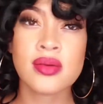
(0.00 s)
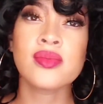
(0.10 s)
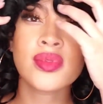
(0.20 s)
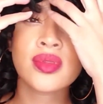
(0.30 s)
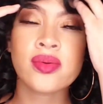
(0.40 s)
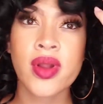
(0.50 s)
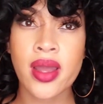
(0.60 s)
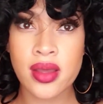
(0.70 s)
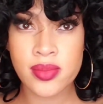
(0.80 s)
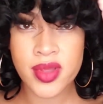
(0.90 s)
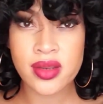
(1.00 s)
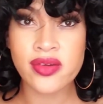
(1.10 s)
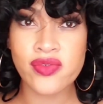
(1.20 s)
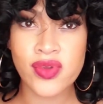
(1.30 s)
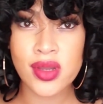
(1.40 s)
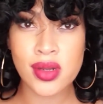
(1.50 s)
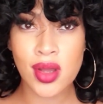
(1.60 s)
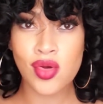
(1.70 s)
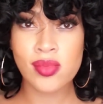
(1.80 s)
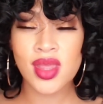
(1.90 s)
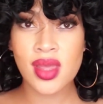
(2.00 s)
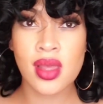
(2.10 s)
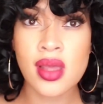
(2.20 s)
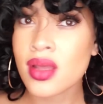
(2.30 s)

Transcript: with the right amount of finger combing,